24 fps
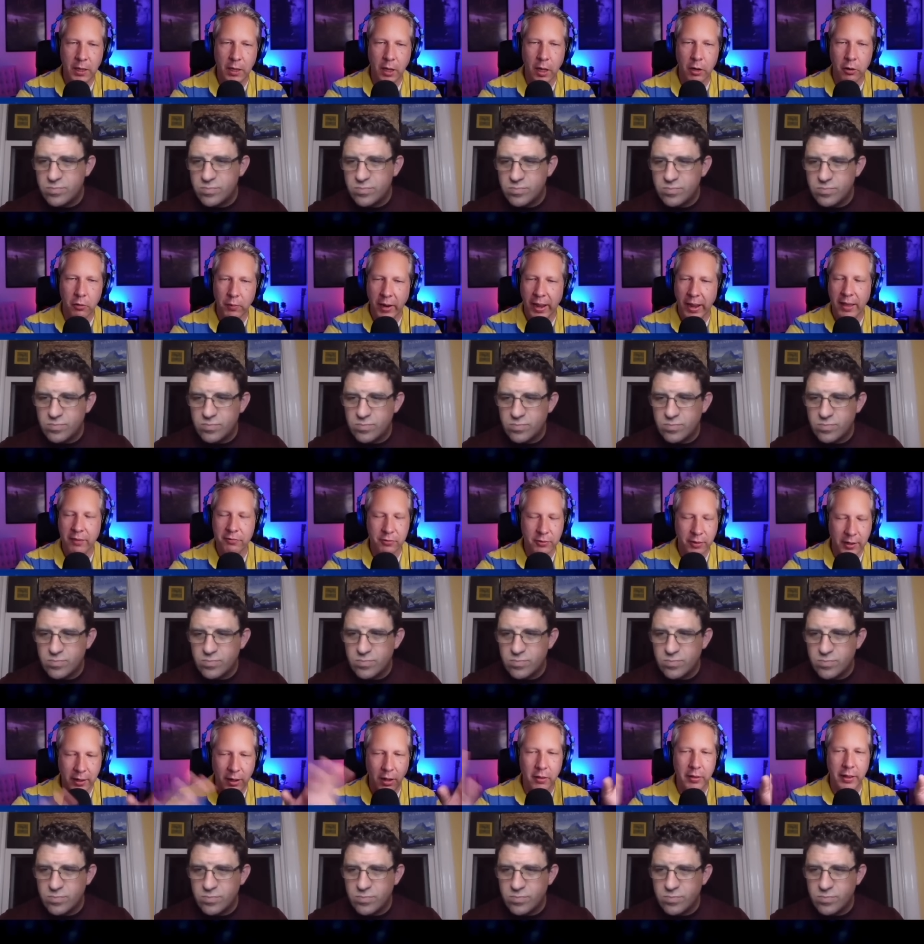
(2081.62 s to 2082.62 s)
Speaker 1: uh, on a raft,
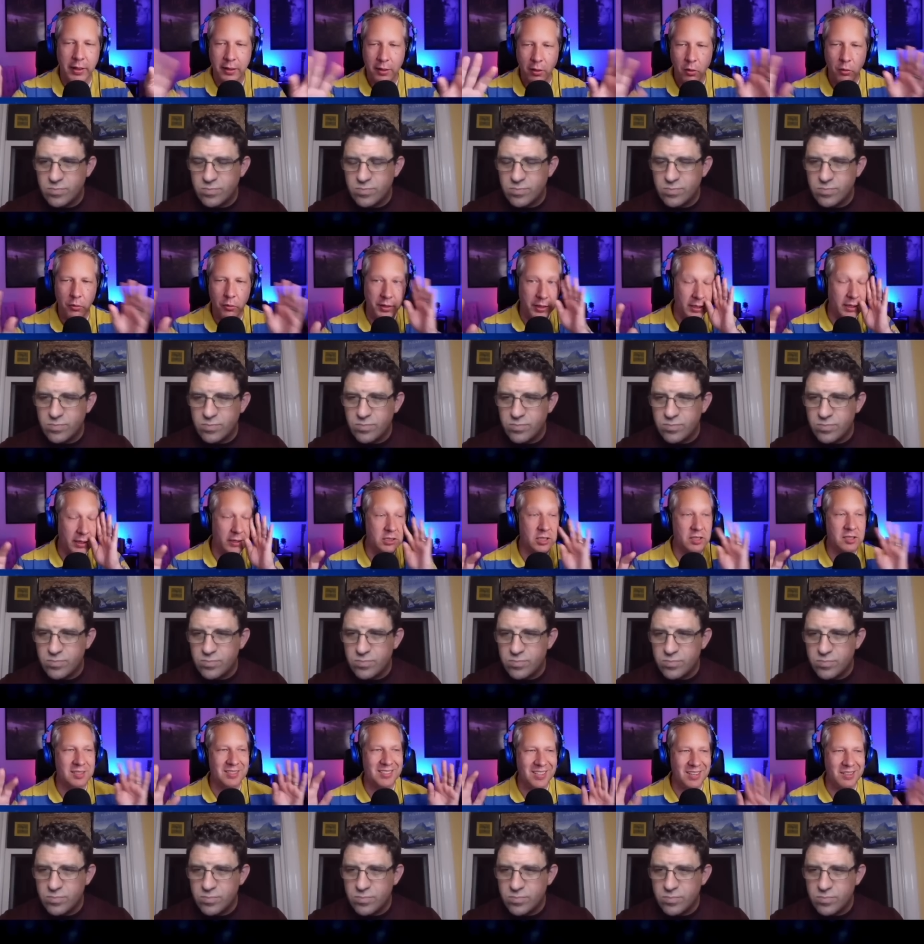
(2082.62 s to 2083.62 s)
right? All that the whole thing it
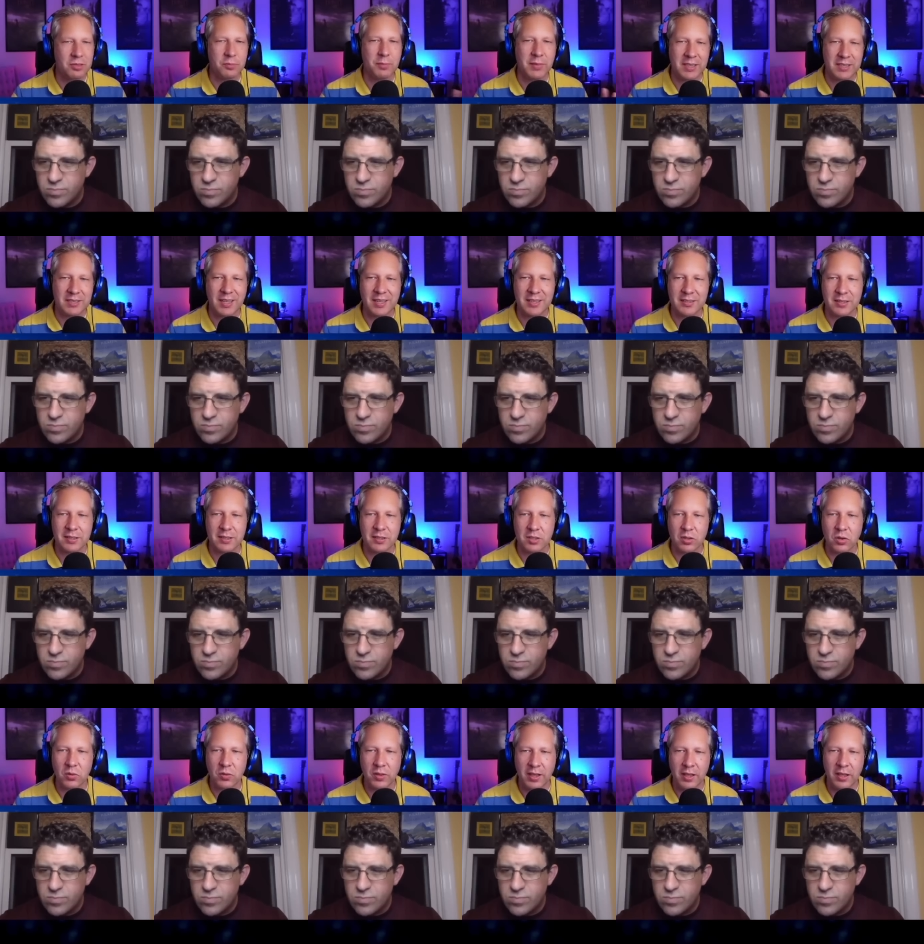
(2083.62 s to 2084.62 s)
just doesn't make sense. And
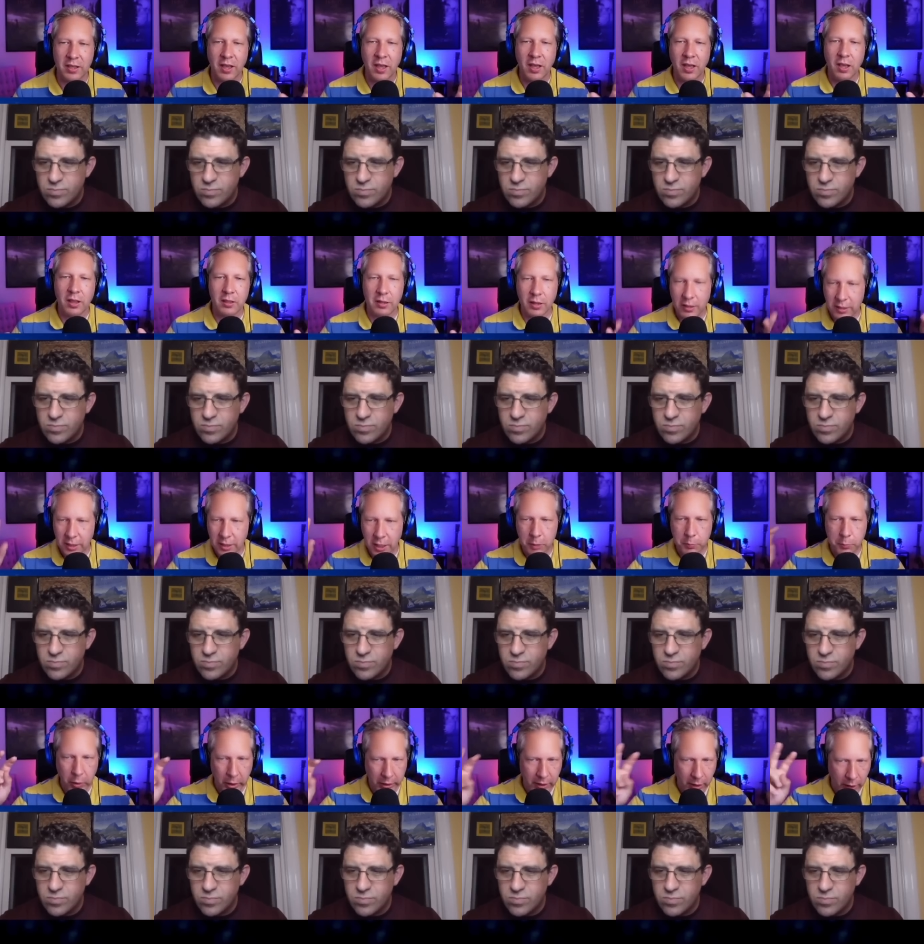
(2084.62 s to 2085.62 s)
so the the
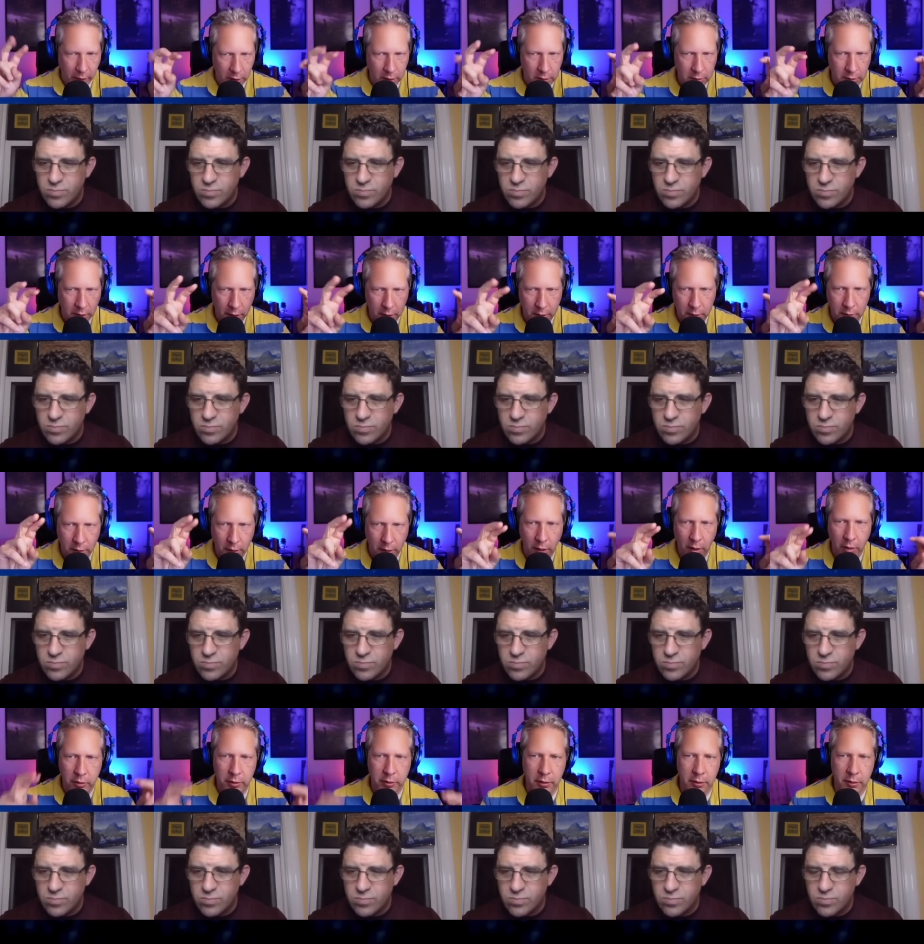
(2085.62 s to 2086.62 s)
nitpicking that
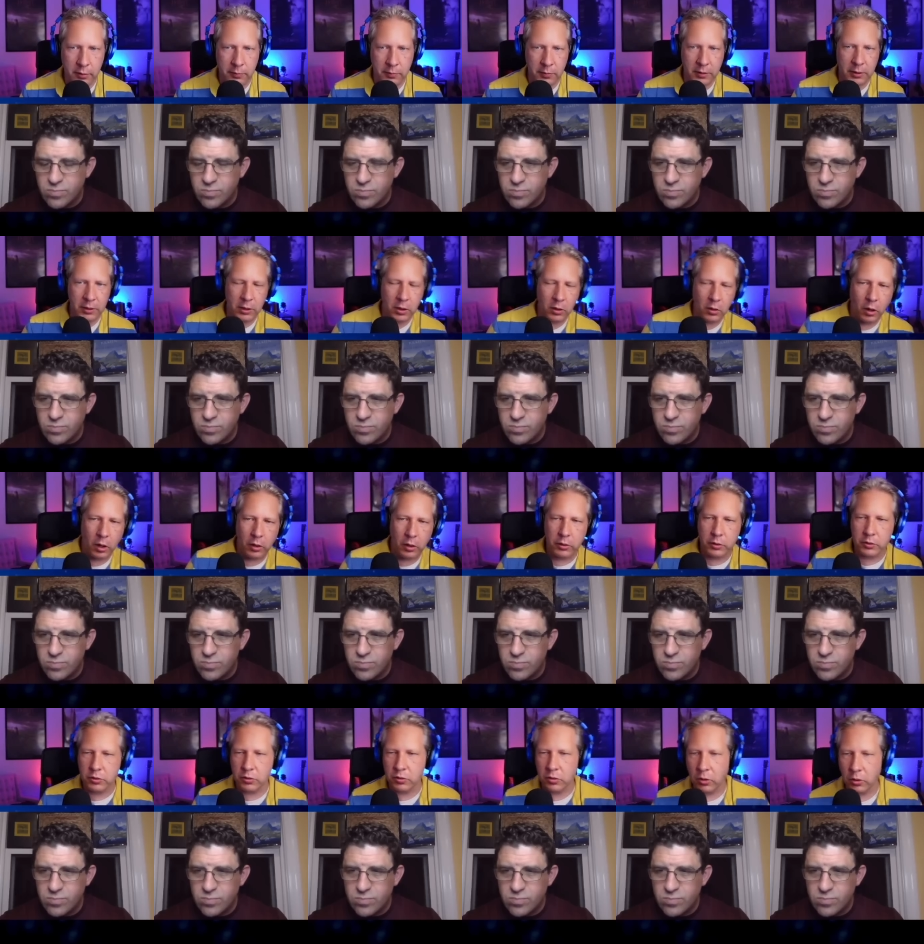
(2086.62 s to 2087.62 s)
all the you know all
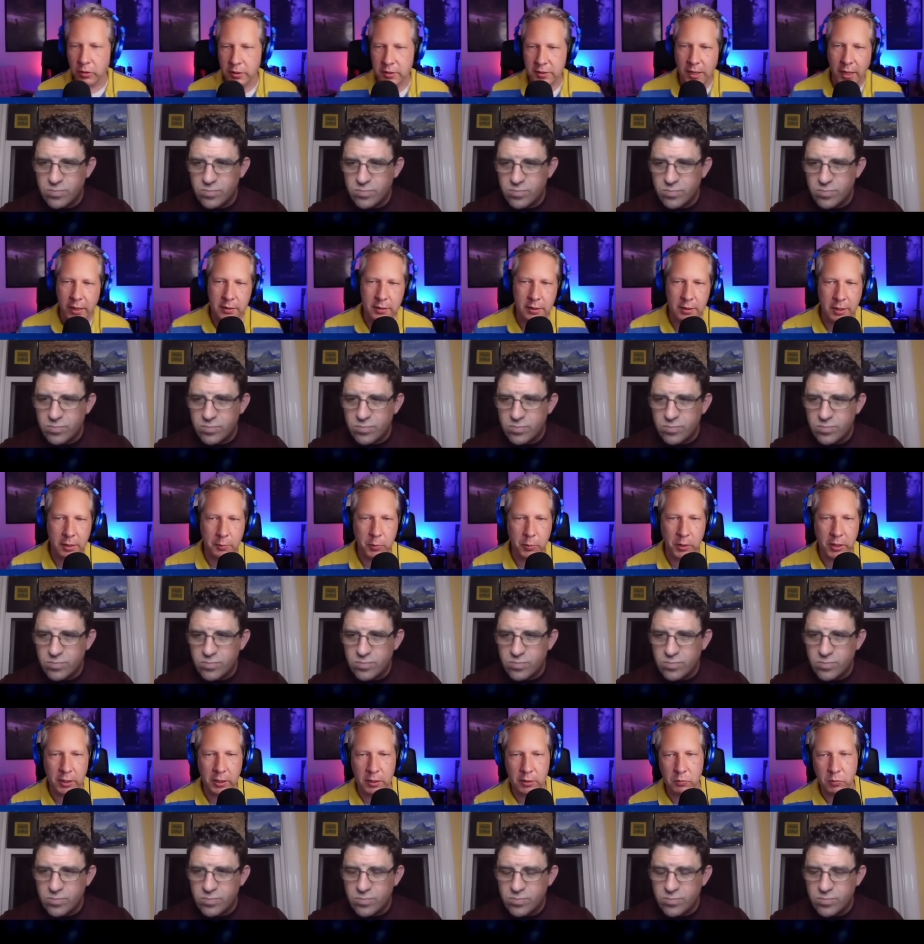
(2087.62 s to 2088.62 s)
those who told us not to
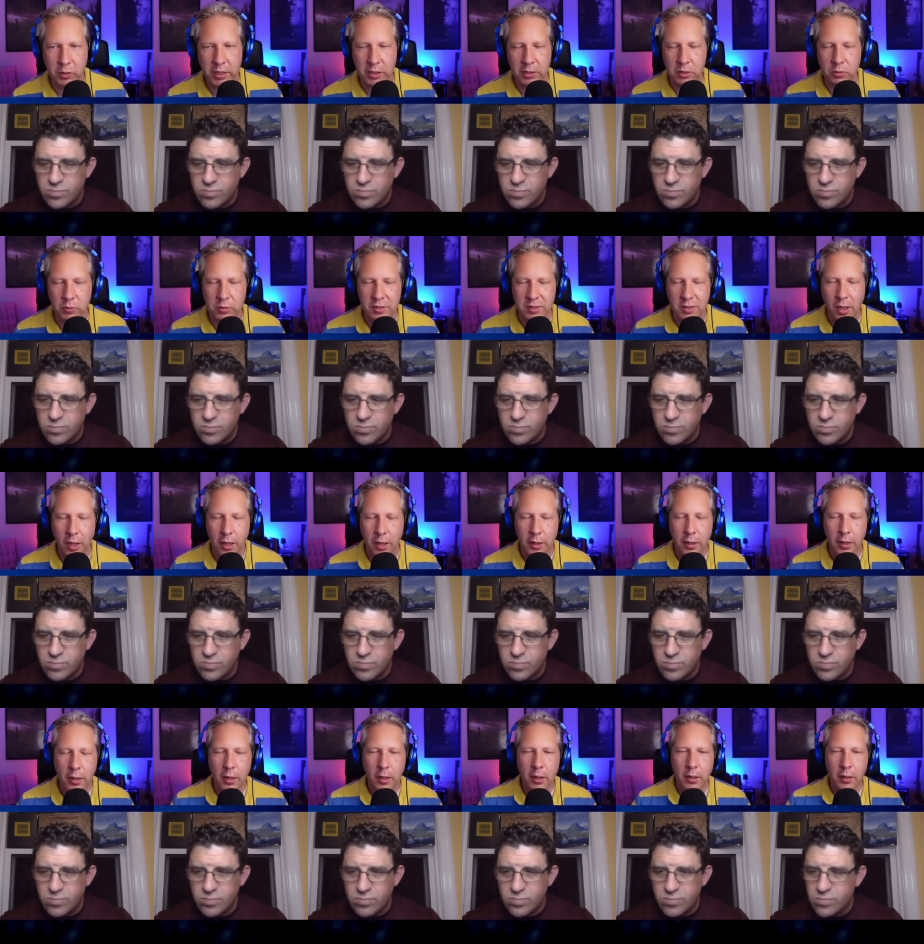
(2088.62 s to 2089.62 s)
nitpick and wait until we saw it
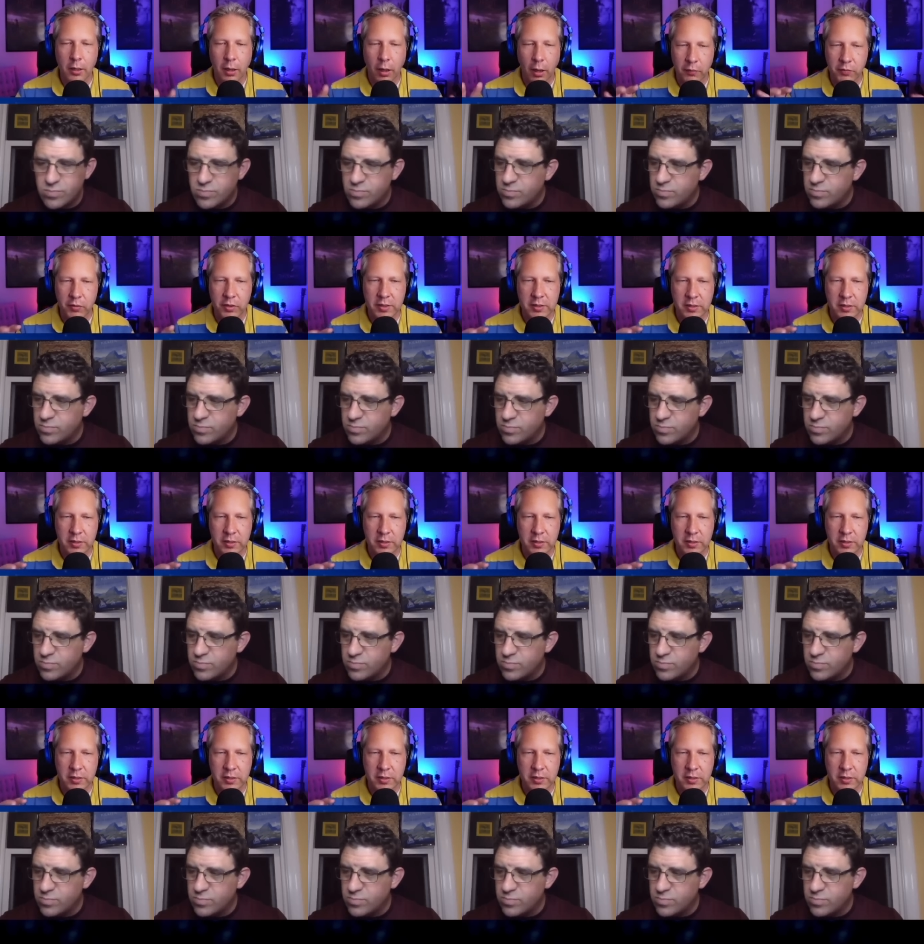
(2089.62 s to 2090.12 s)
of